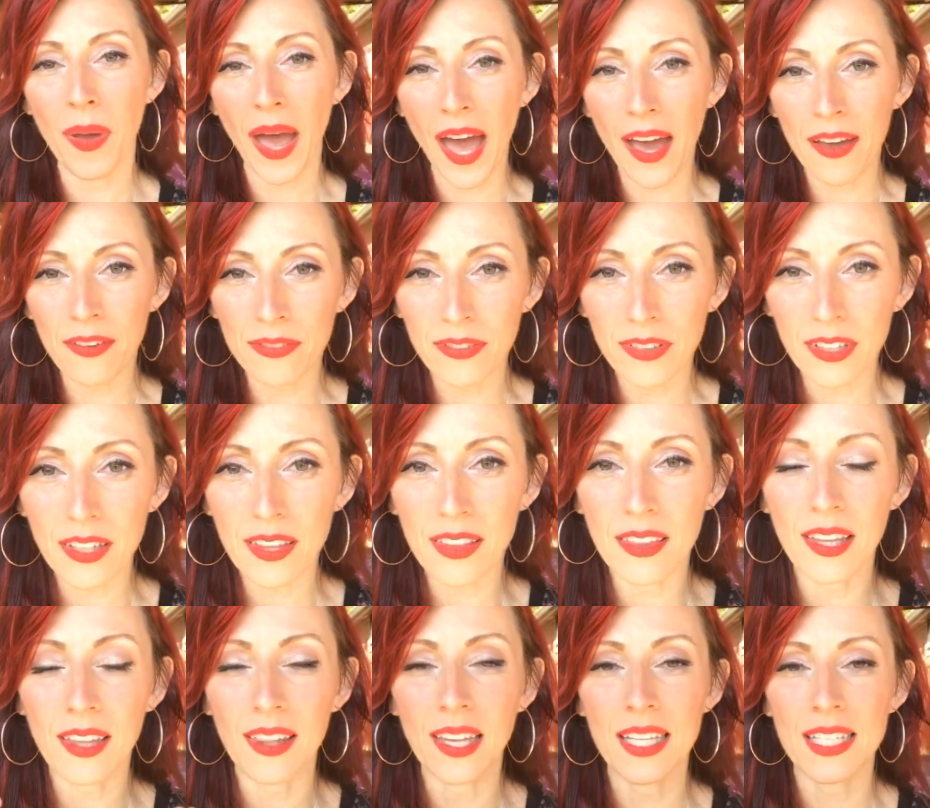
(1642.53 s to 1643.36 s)

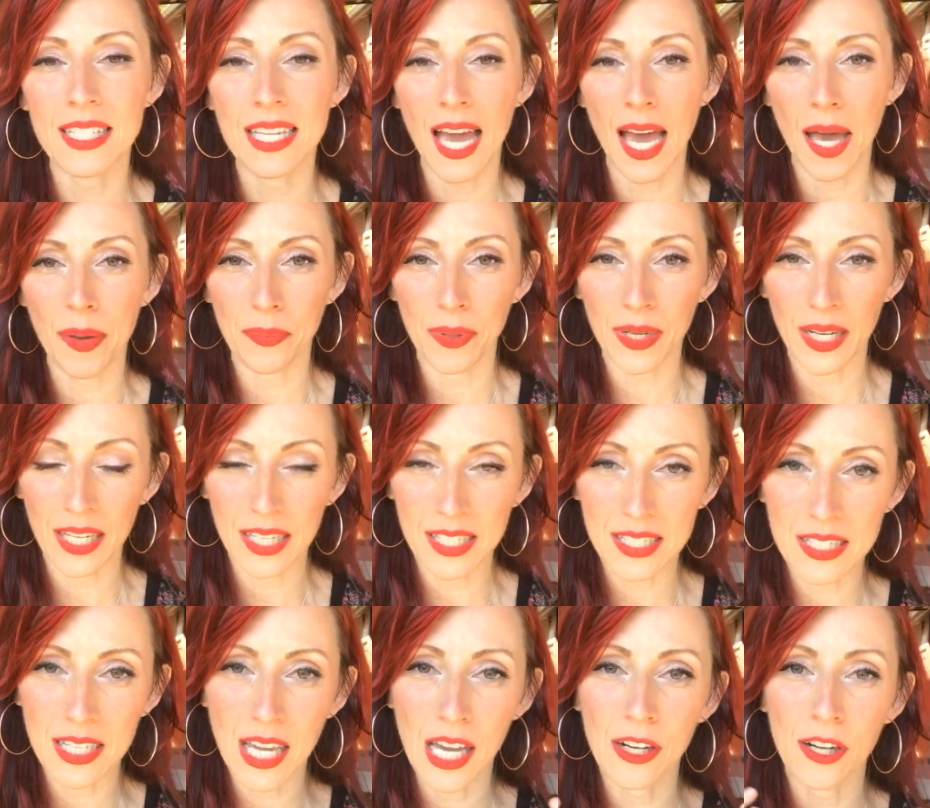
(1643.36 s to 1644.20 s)
everything that's happening
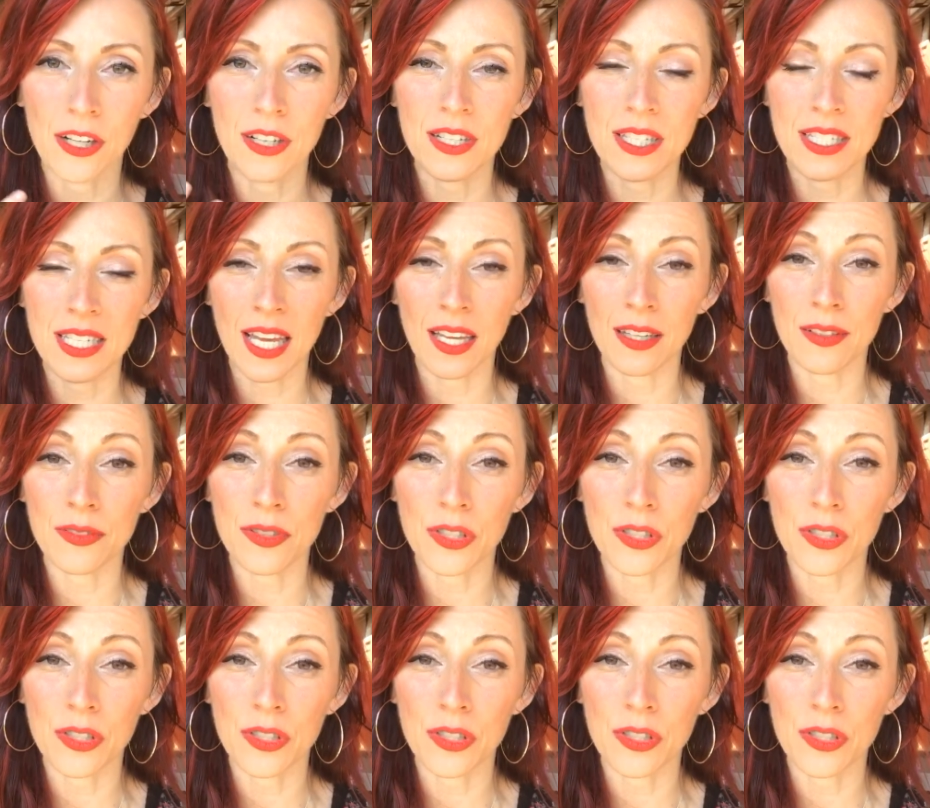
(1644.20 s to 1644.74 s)
inside ourselves